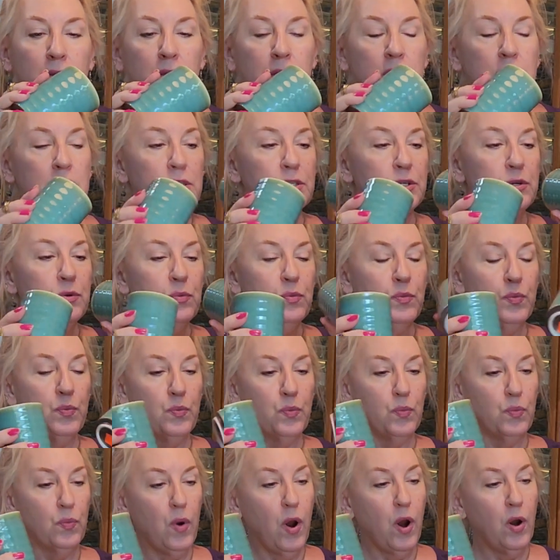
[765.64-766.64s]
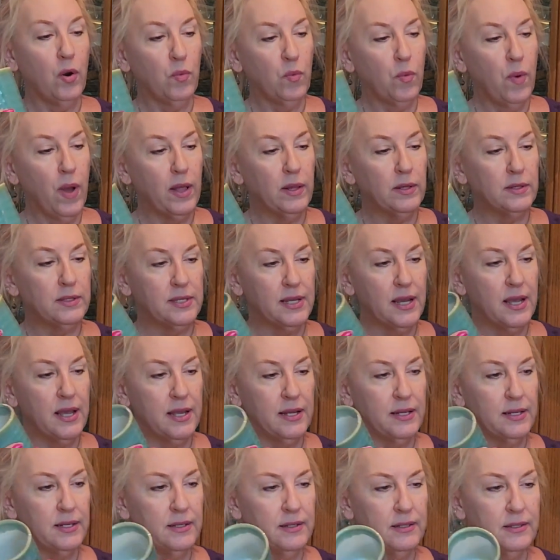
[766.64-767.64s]
These are well
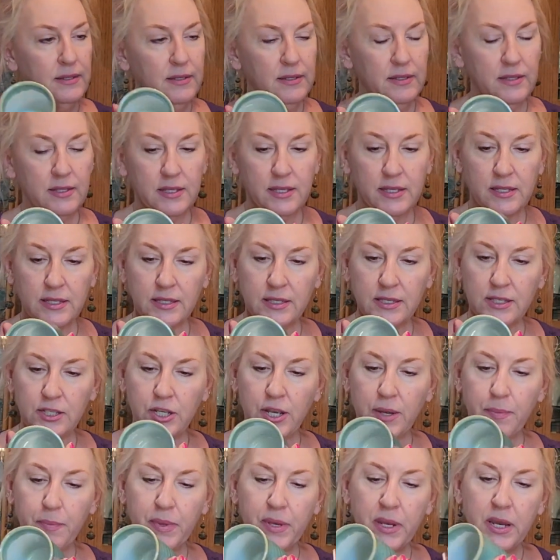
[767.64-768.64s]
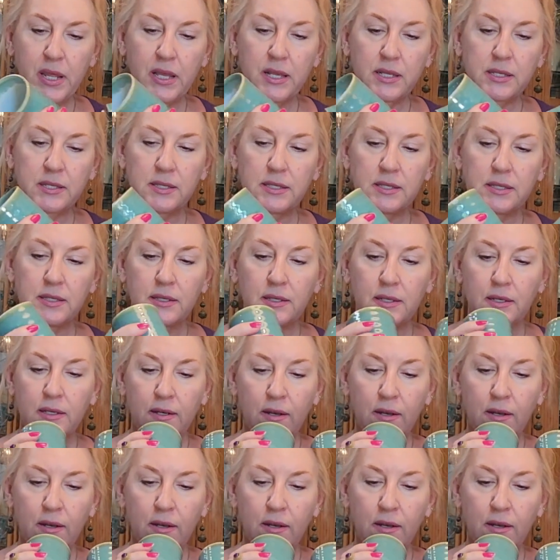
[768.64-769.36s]
done. This is Japanese,